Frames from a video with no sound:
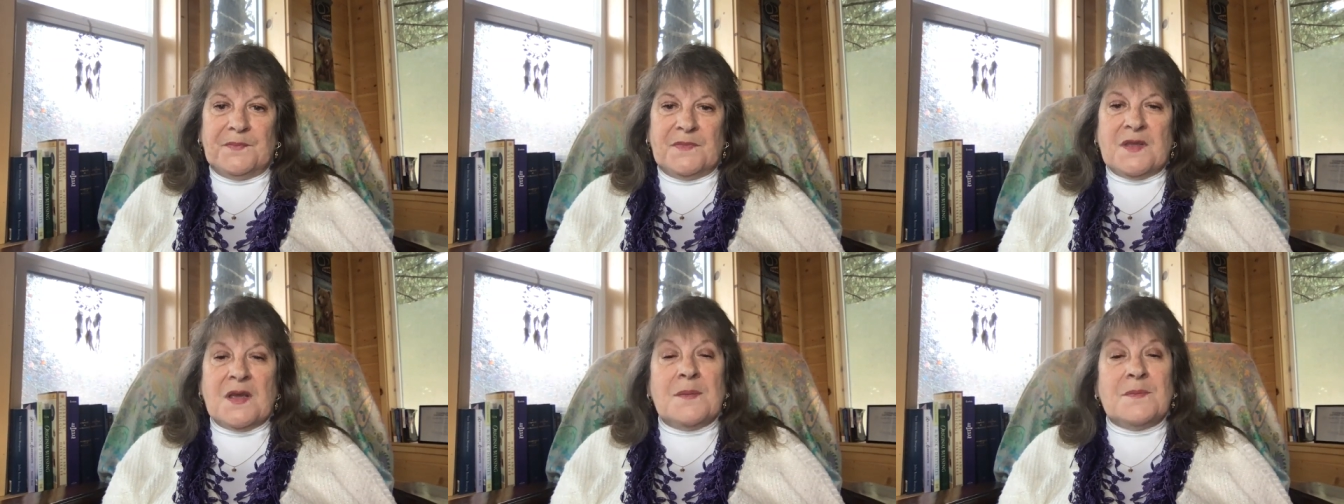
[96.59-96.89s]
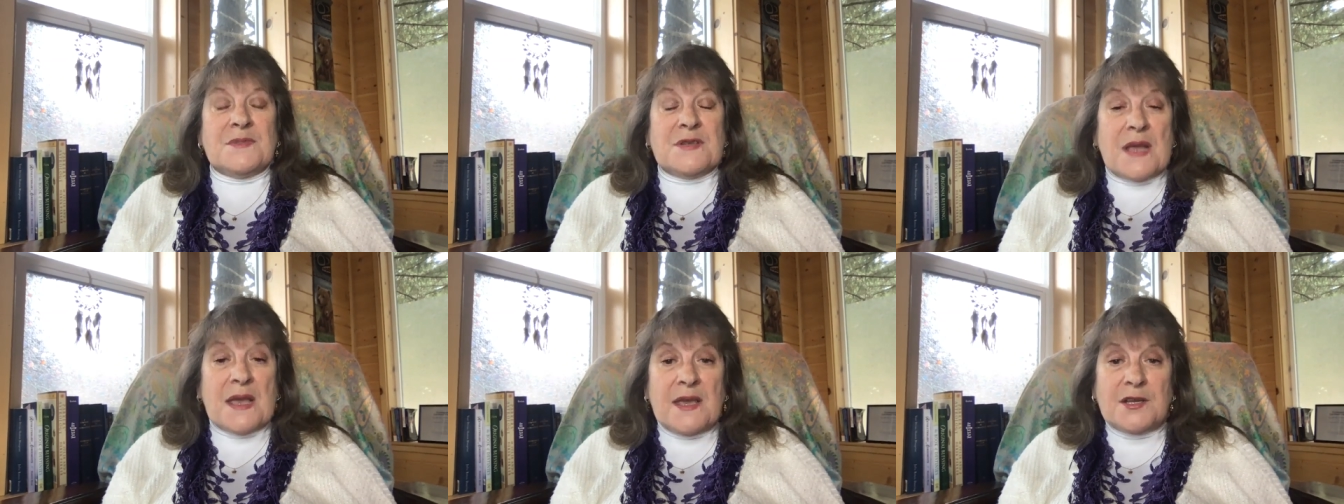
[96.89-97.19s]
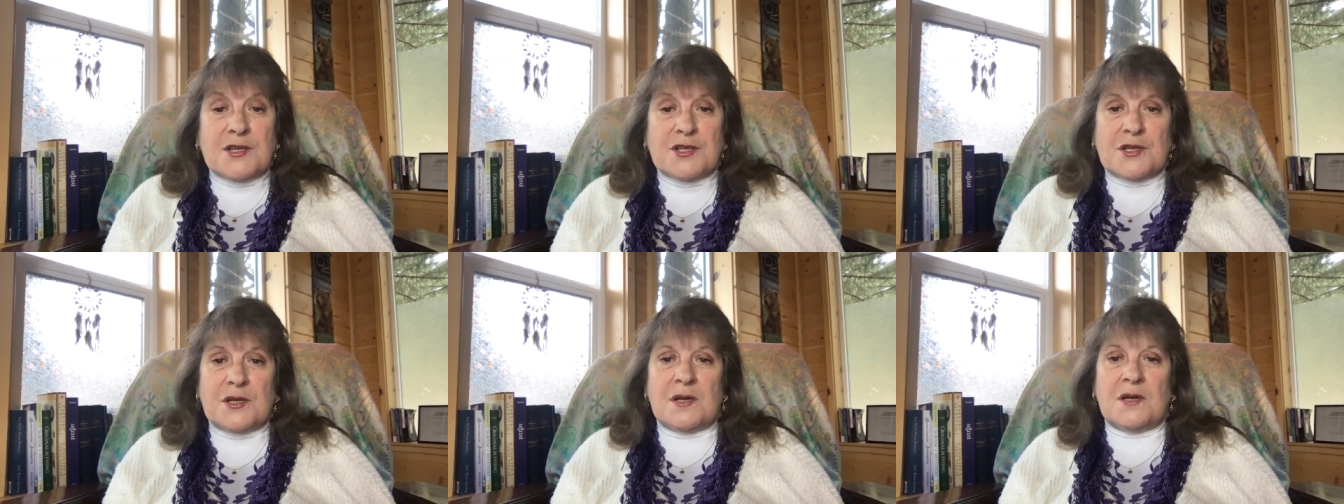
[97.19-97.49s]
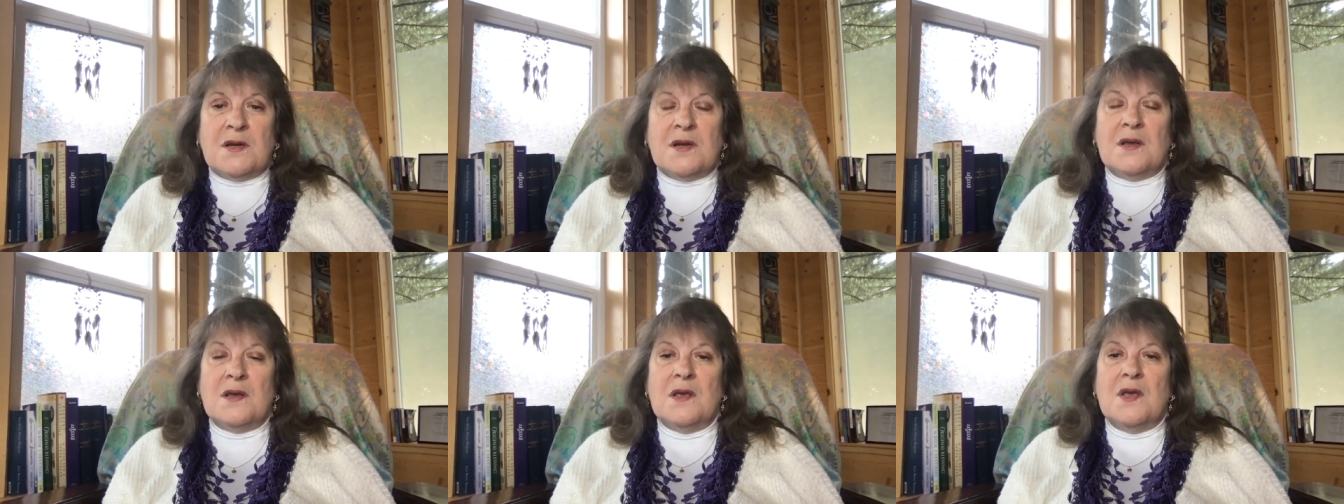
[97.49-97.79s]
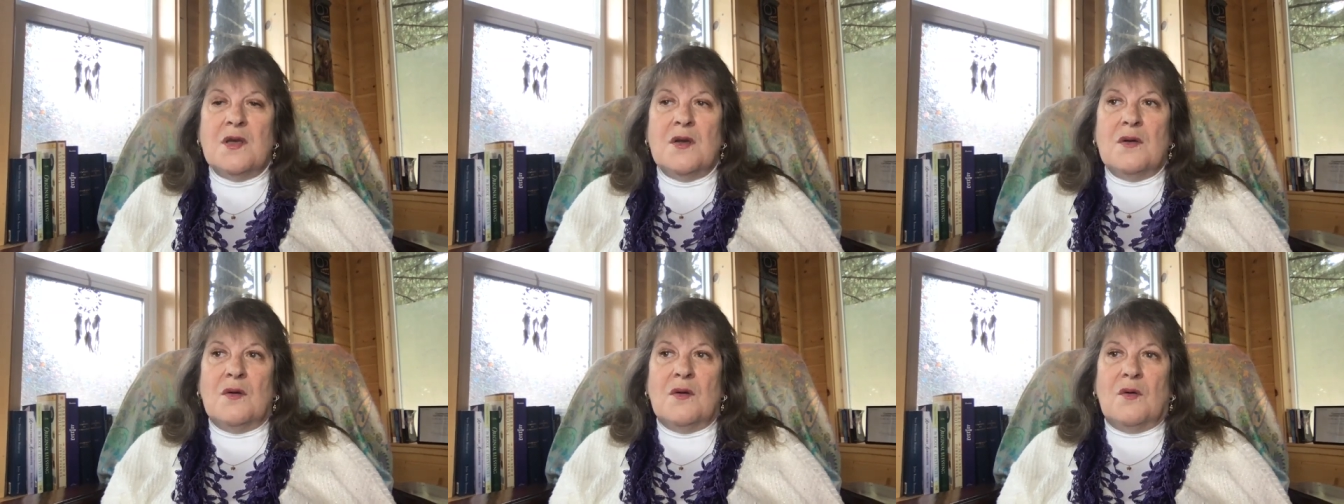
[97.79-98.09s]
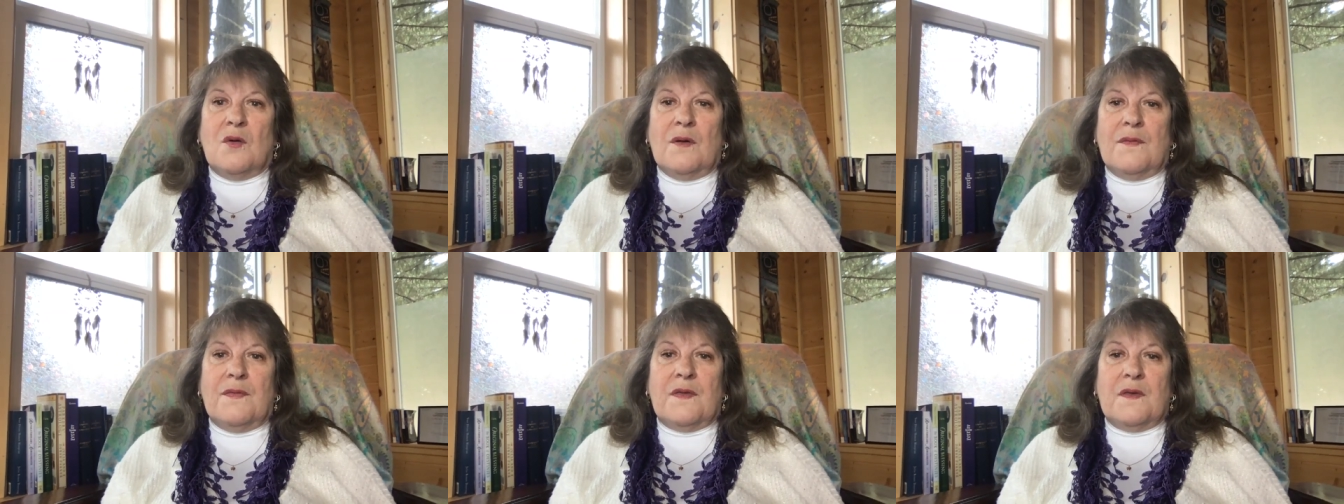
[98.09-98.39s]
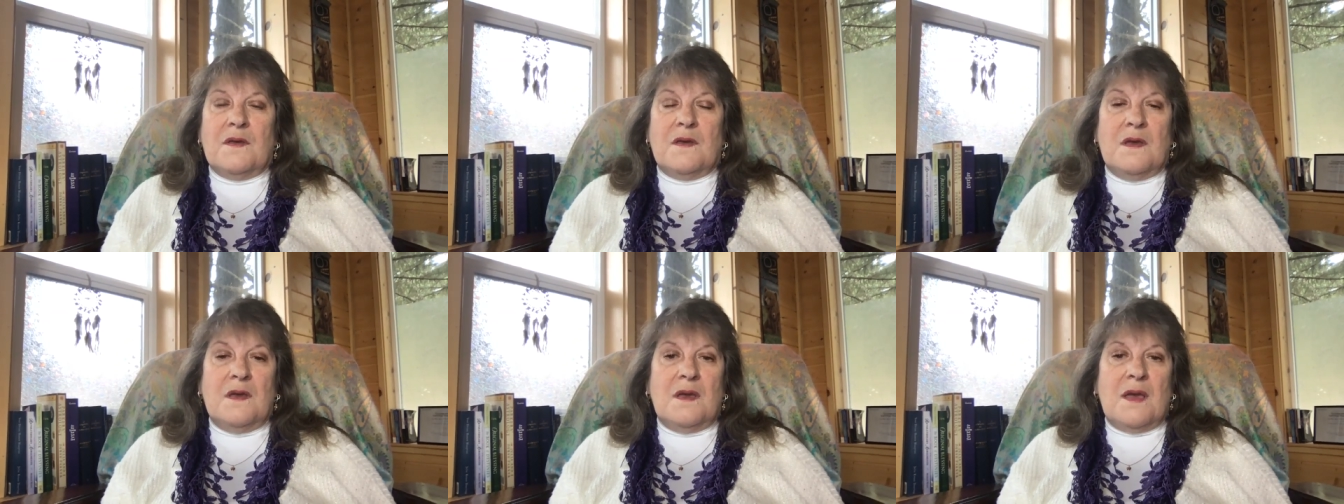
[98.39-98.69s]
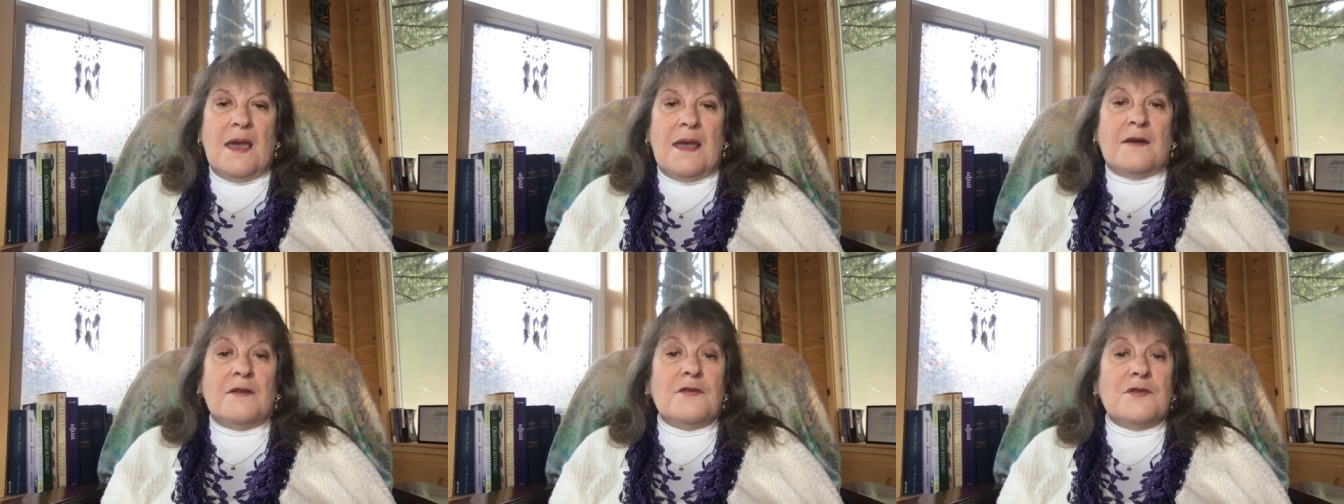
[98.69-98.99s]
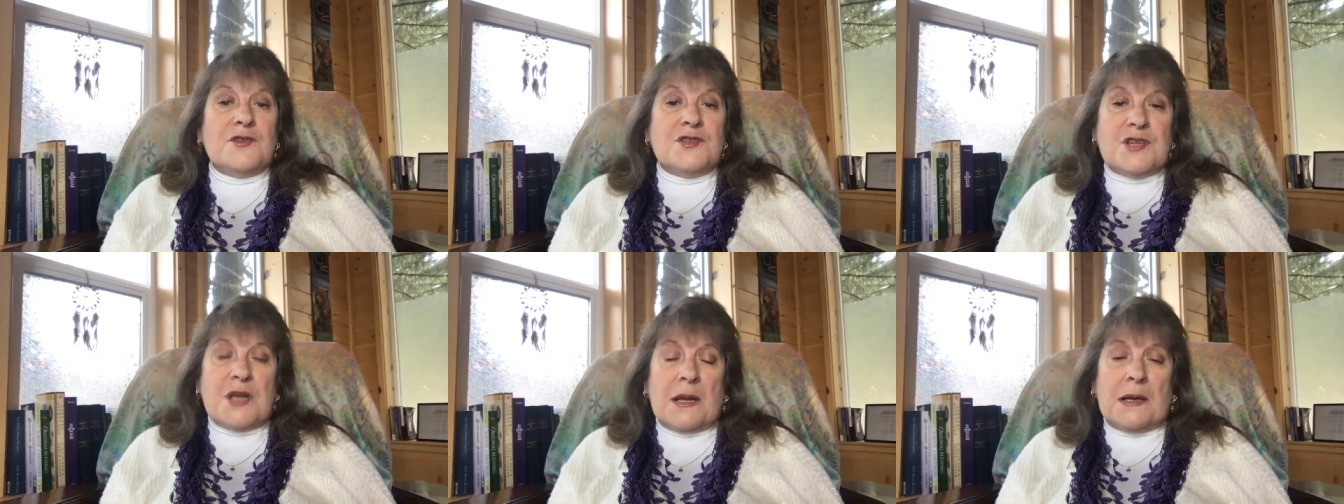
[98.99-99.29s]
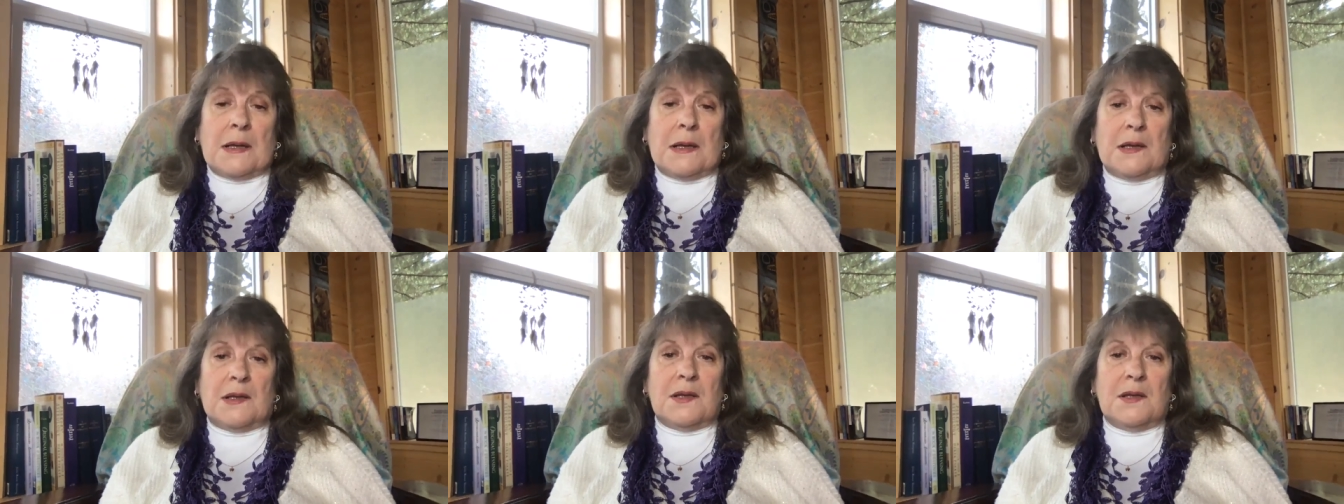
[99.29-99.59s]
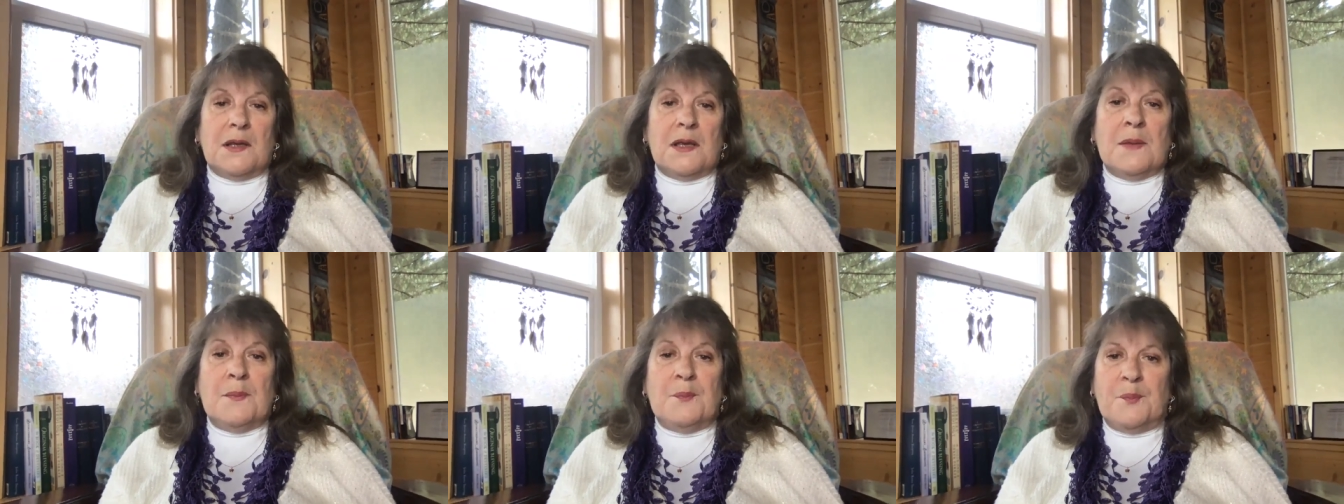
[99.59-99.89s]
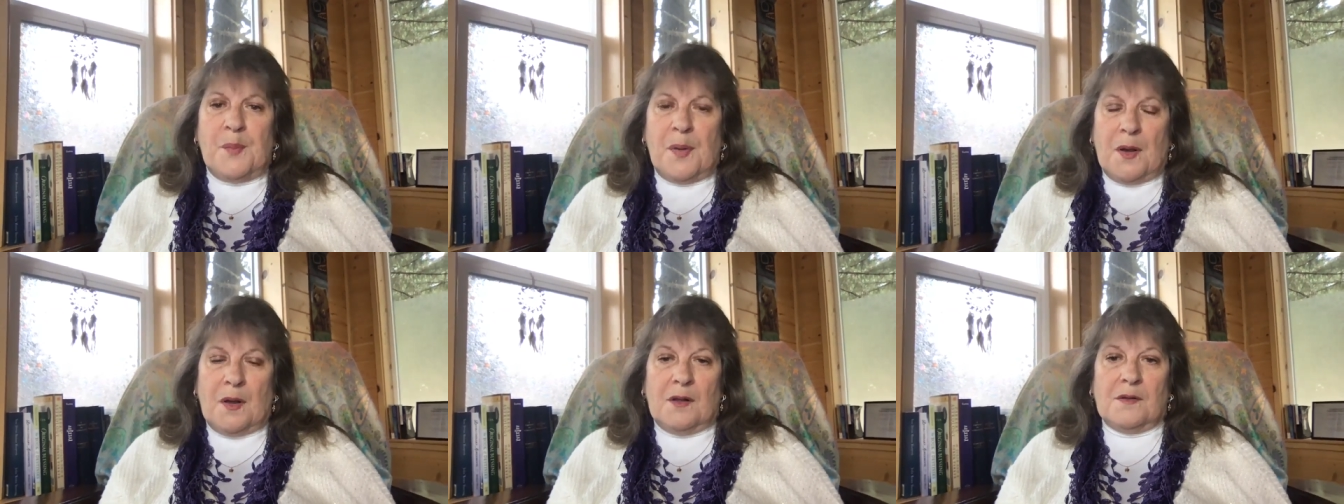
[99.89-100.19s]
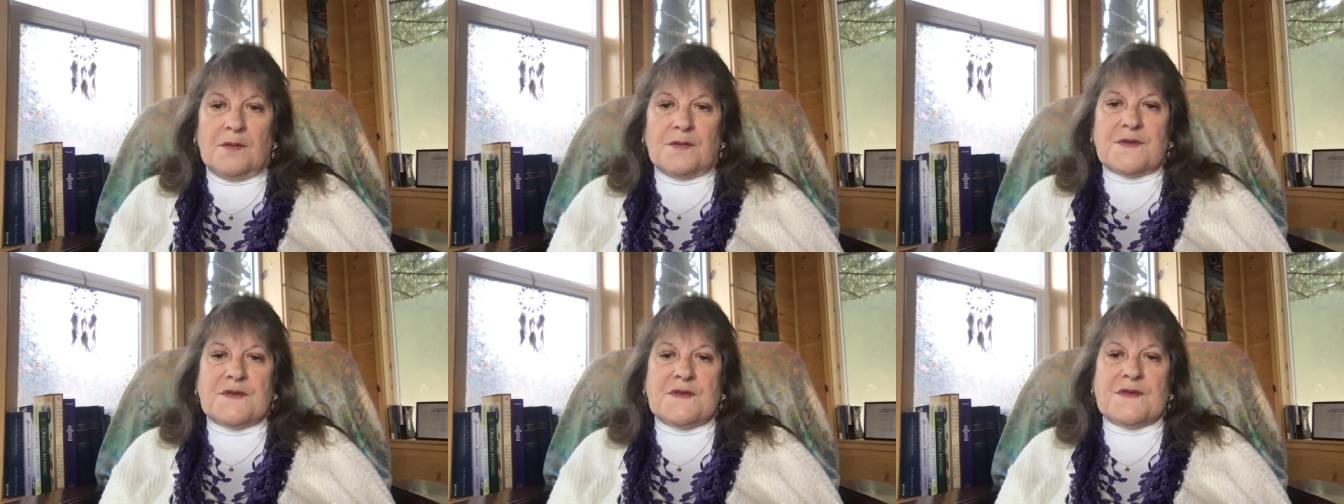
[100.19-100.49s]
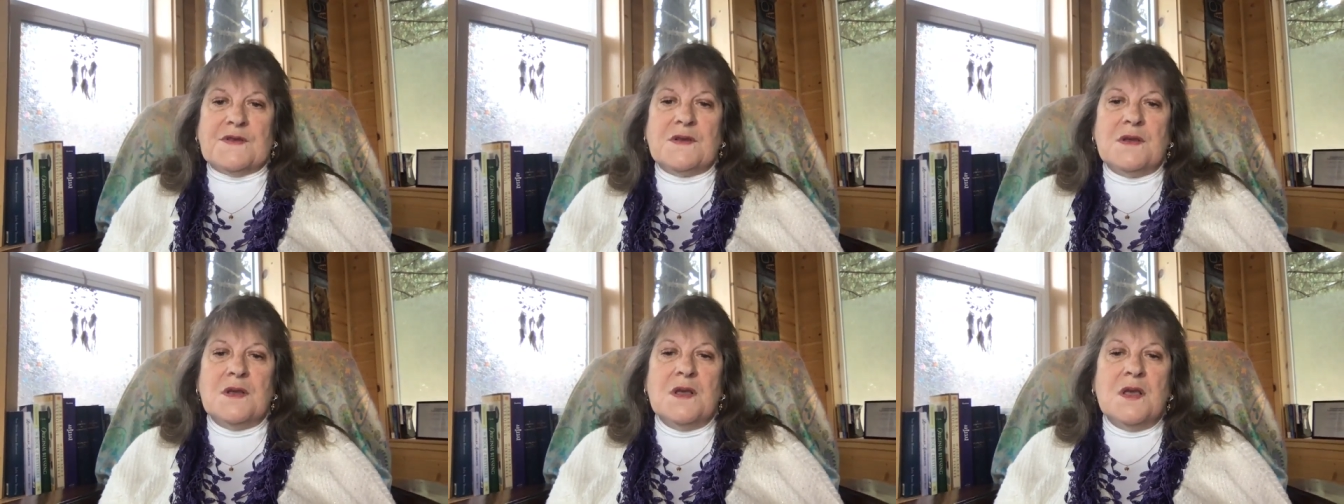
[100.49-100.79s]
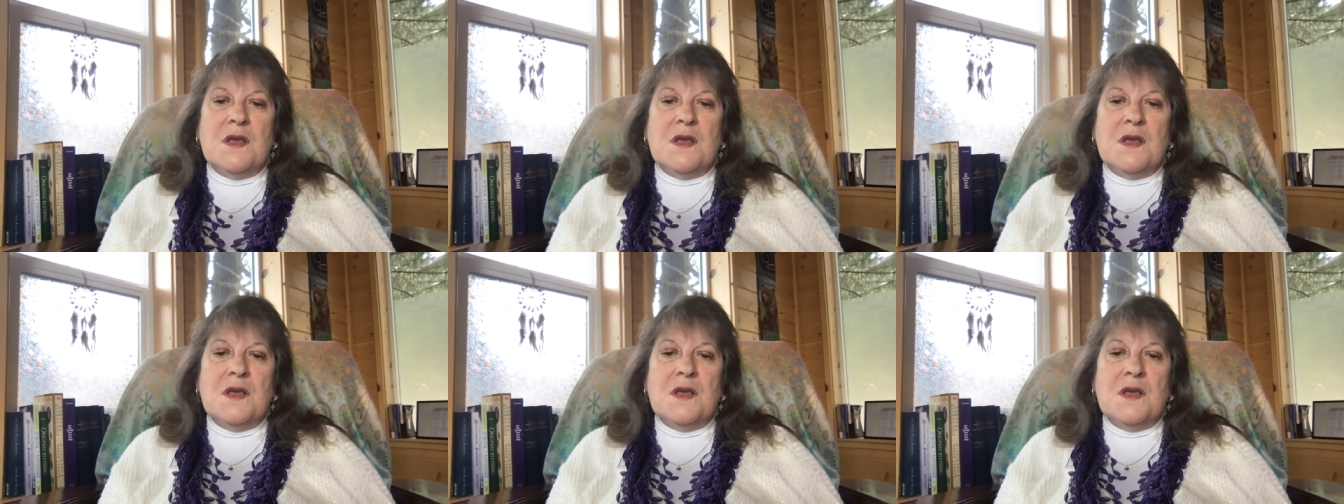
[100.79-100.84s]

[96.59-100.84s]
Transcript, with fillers: temptation or the energetic impulse